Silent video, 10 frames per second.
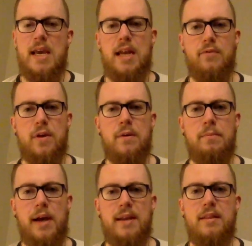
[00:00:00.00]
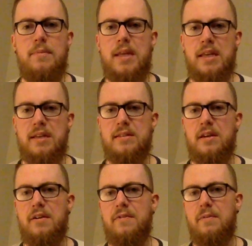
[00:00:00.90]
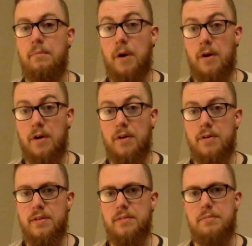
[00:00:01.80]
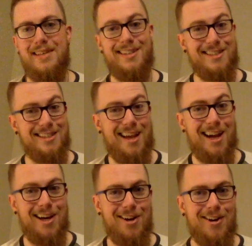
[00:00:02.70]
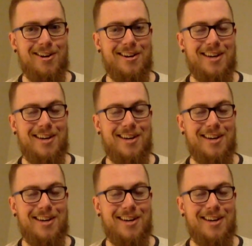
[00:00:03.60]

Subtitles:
And if we combine the meanings of Mars being desire